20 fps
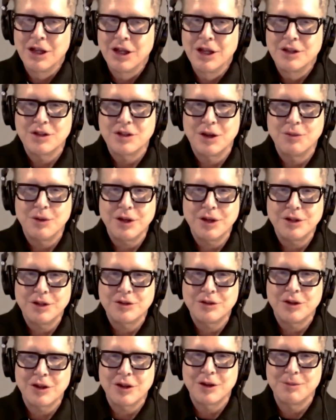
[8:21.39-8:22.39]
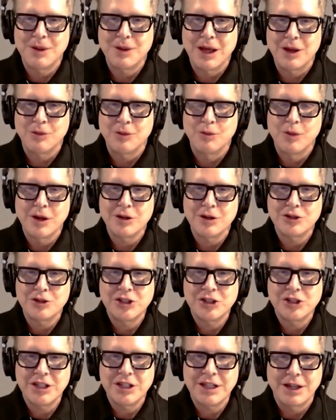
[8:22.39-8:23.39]
So I want to talk about where
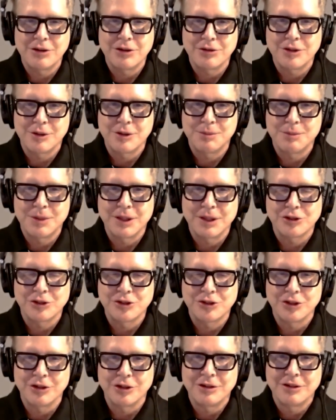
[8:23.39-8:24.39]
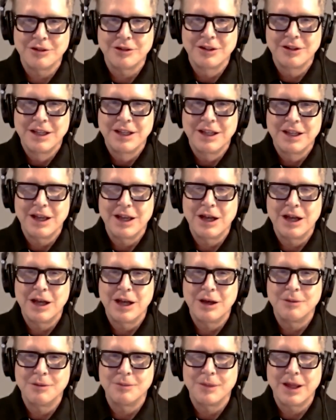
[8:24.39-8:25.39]
she entered the picture
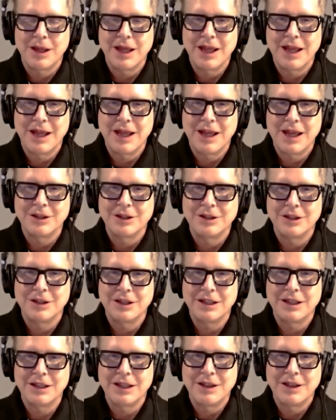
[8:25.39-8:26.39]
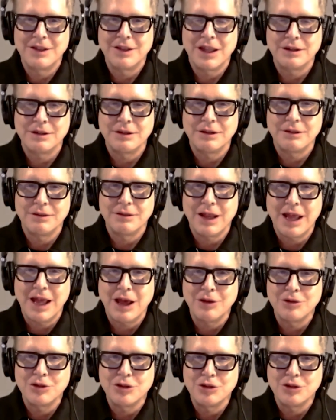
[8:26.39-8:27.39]
um, and and then
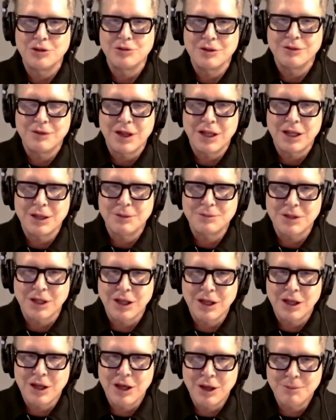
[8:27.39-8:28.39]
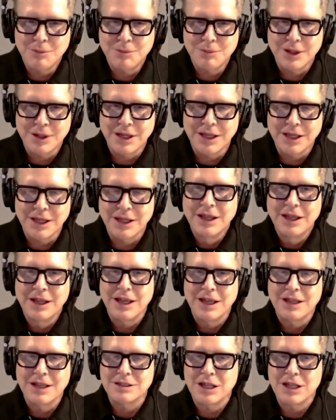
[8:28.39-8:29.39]
how you developed a company
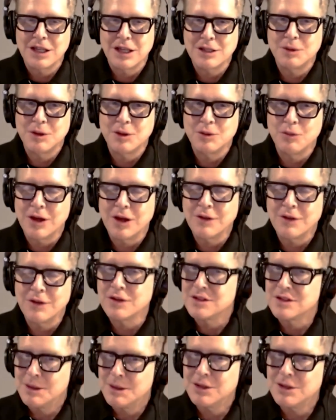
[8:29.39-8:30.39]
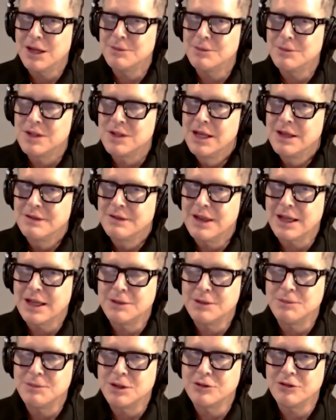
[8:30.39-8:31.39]
as husband and wife because sometimes that
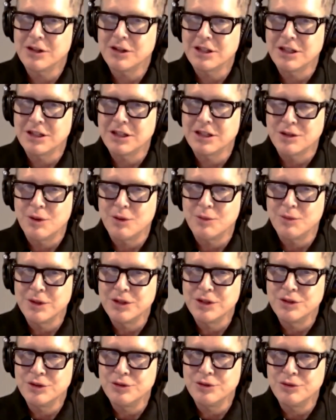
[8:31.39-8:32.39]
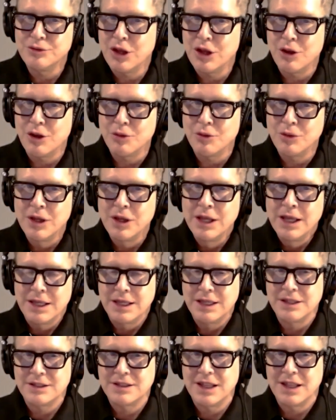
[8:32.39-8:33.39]
can be tricky because what we do know
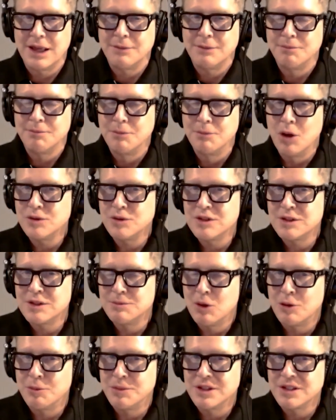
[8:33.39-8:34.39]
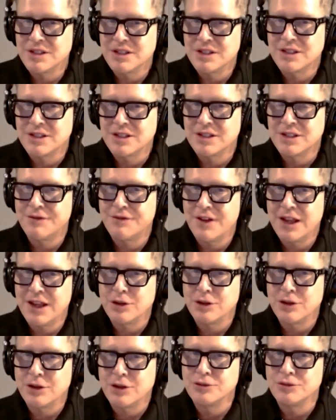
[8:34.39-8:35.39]
is that most small businesses
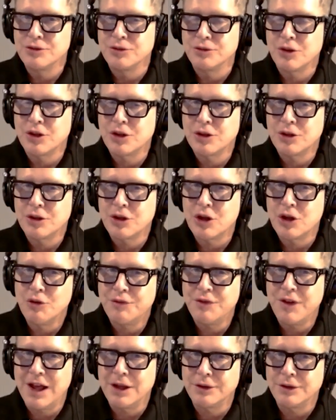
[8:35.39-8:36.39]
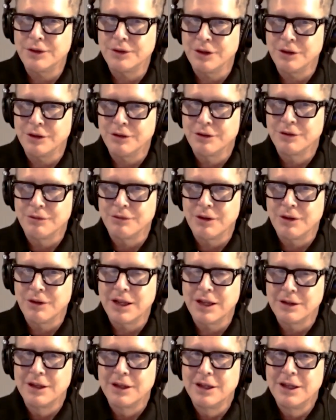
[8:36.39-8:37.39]
fail due to co-founder
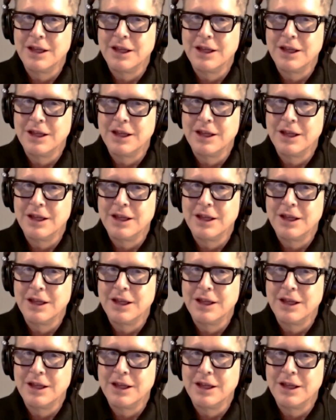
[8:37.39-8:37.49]
right